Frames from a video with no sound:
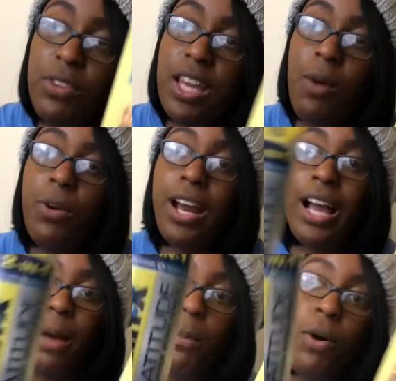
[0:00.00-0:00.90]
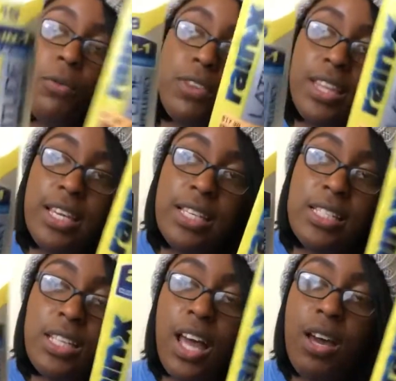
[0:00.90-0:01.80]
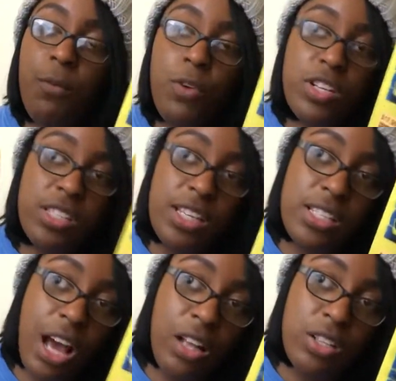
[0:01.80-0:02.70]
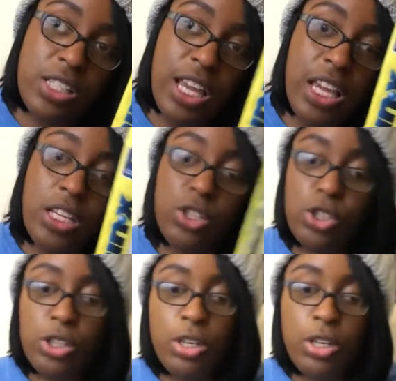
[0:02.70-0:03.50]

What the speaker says: for that one. I got both of these for $6 each.